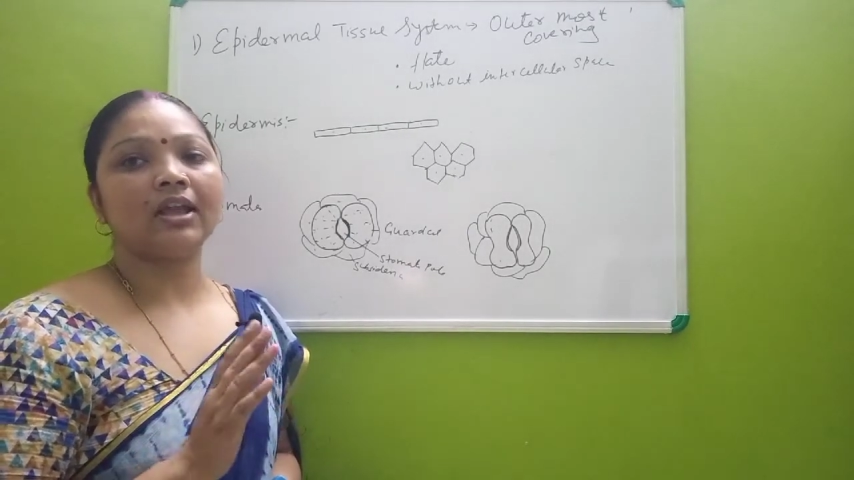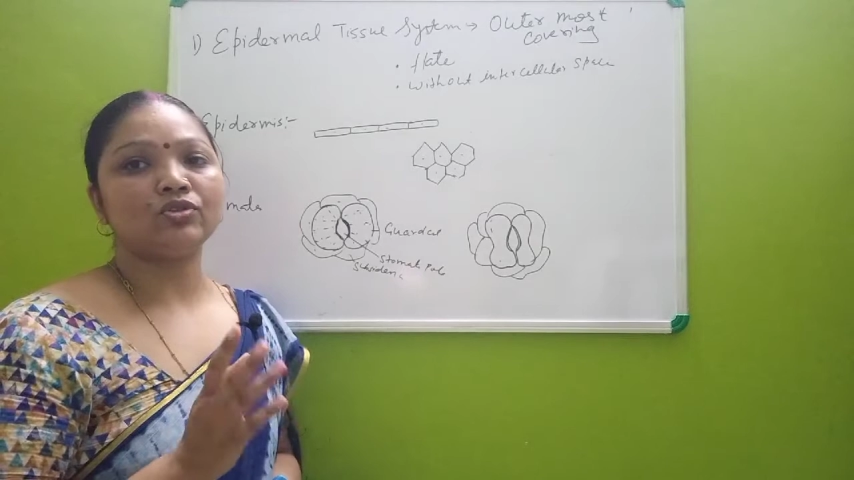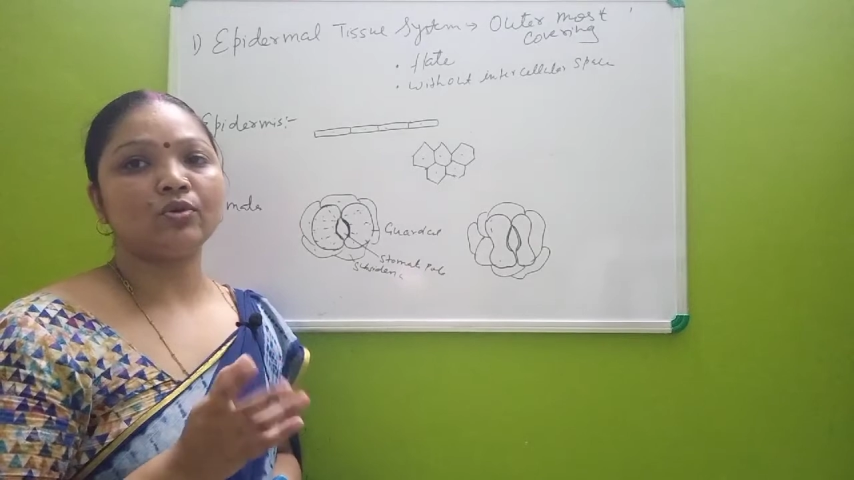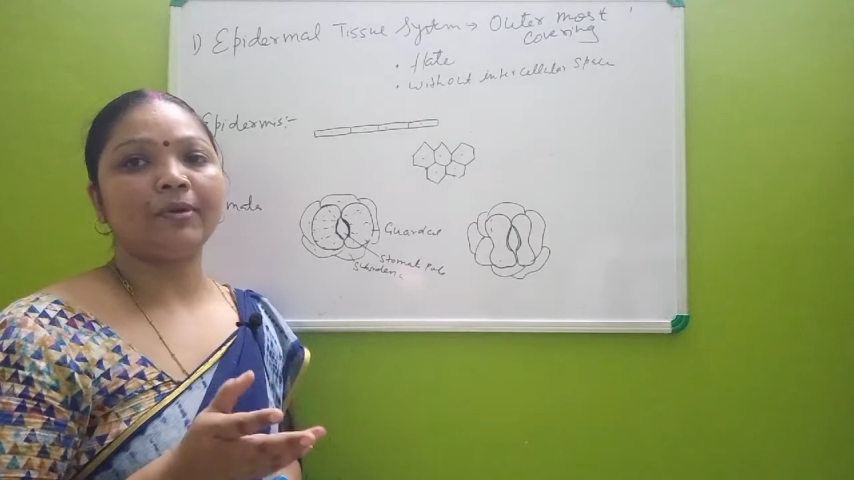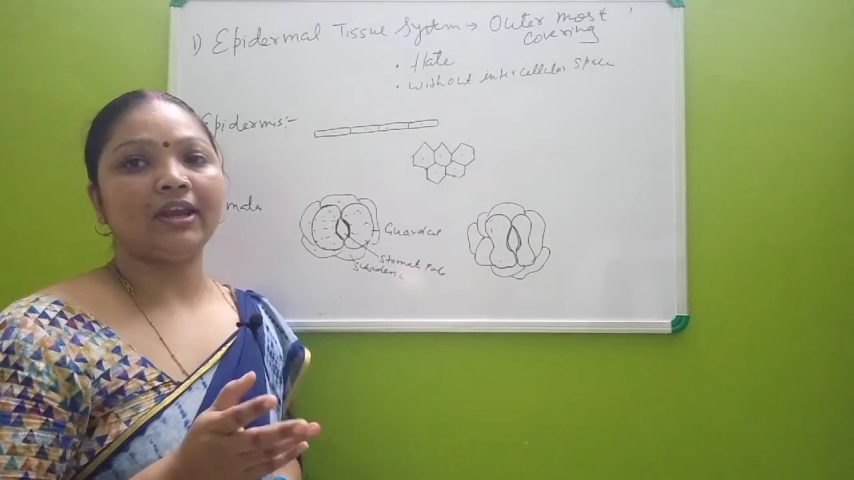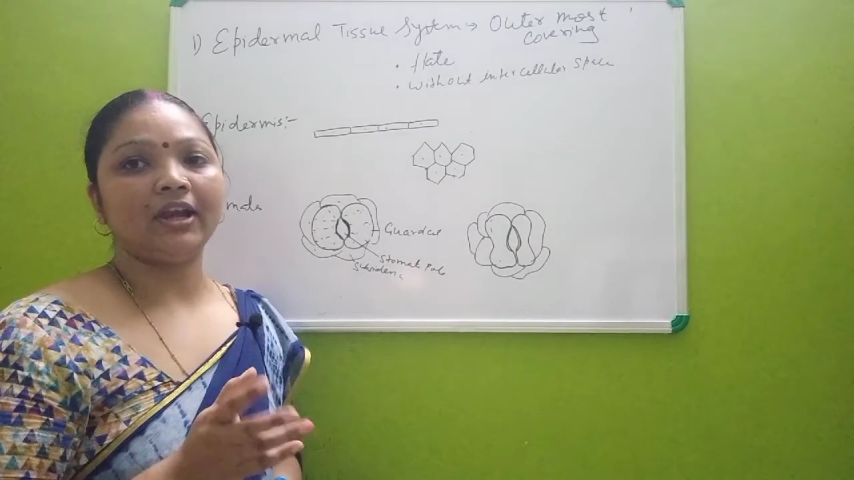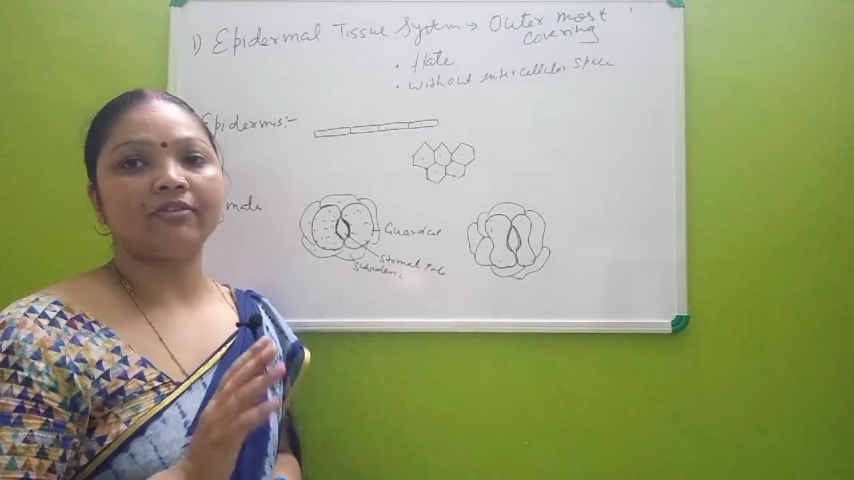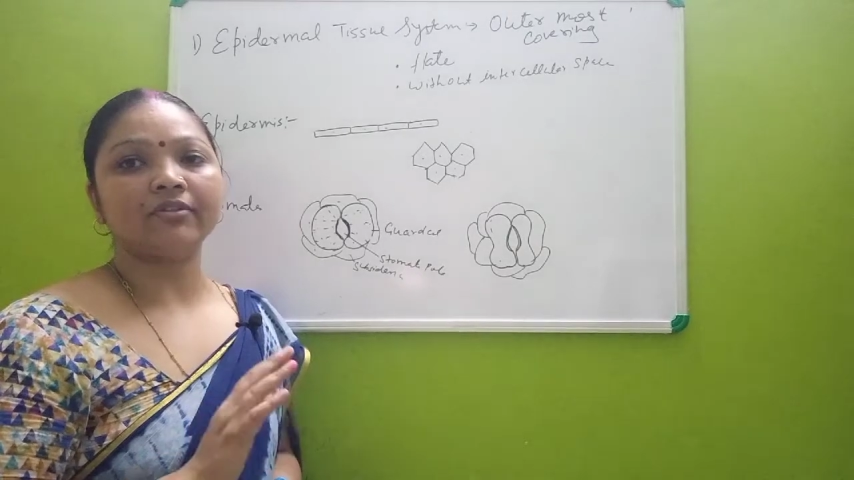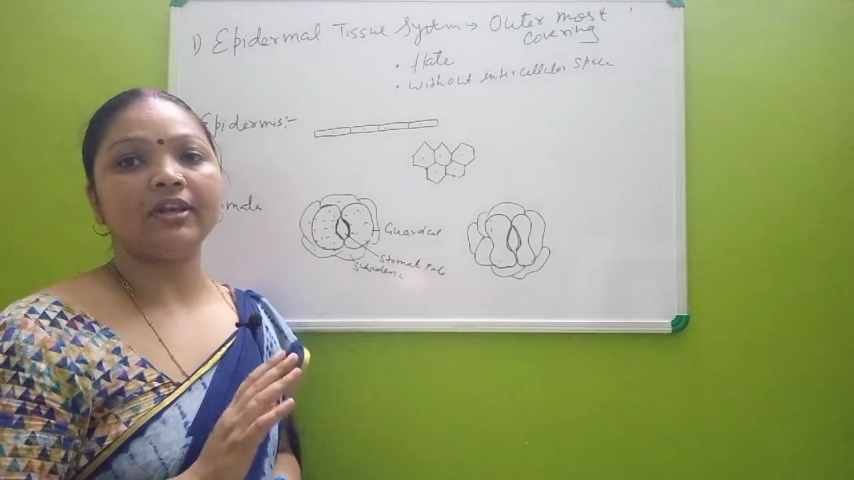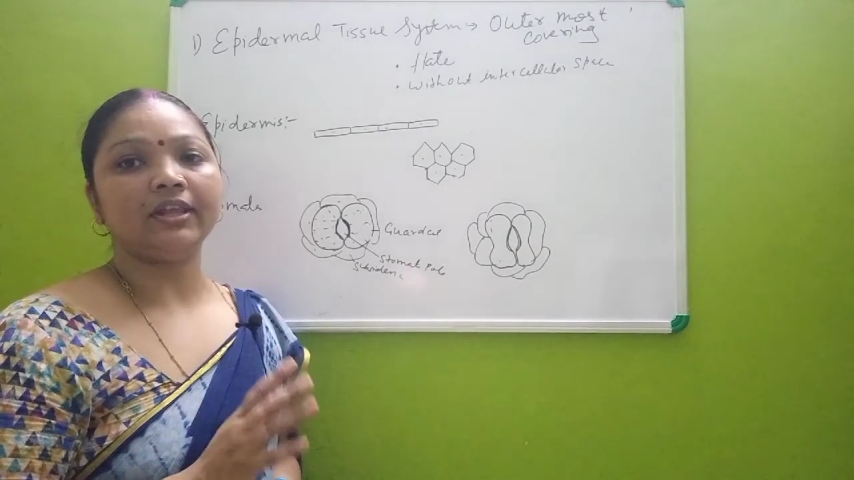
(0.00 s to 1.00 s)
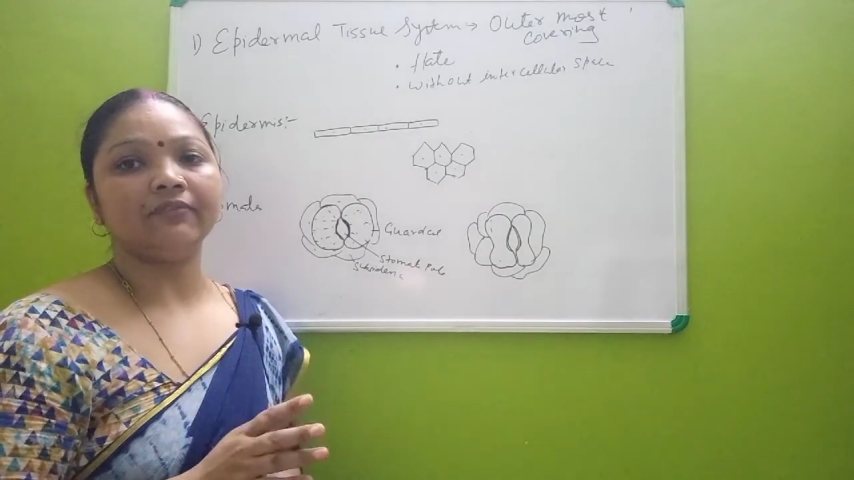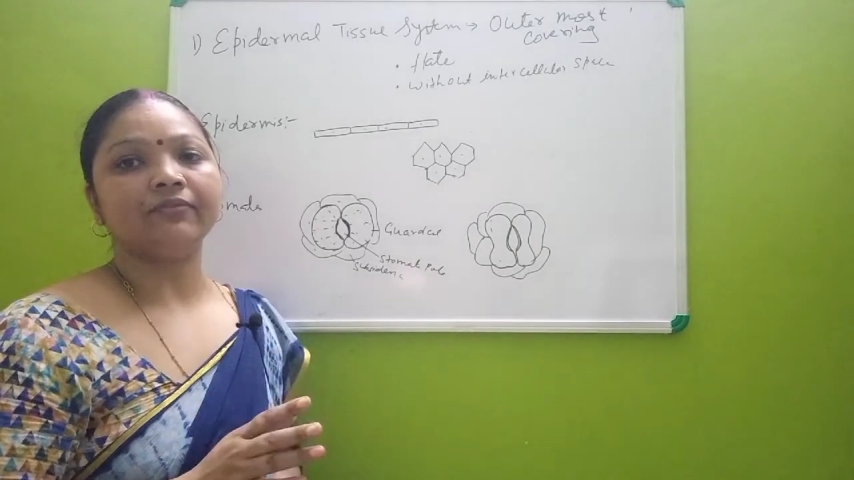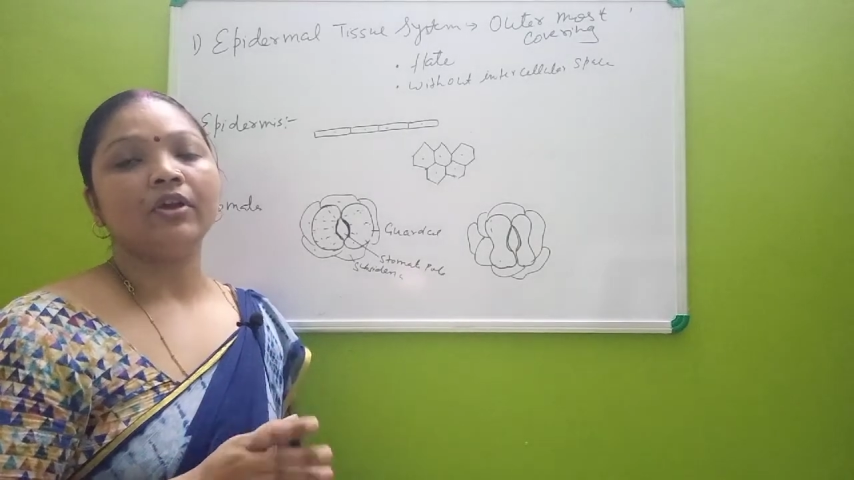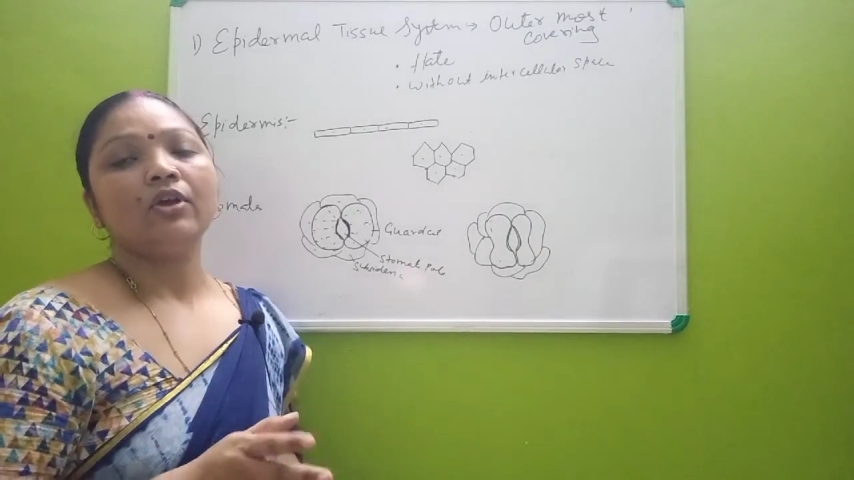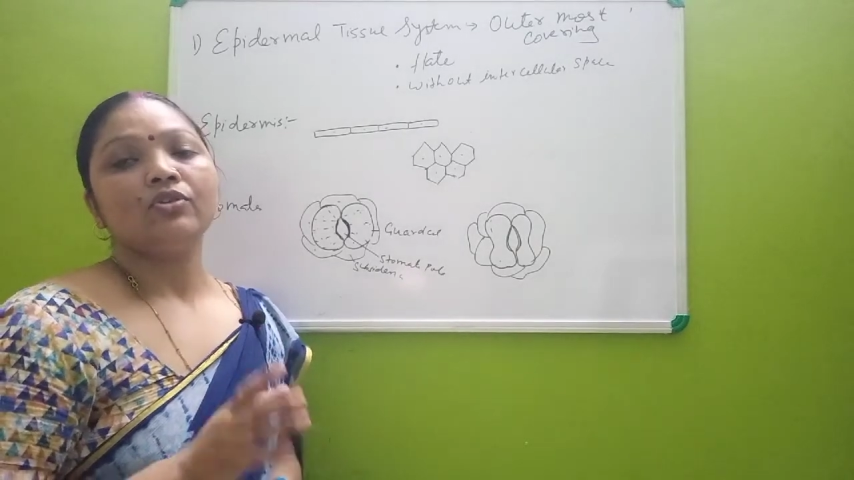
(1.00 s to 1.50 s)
isobilateral leaf.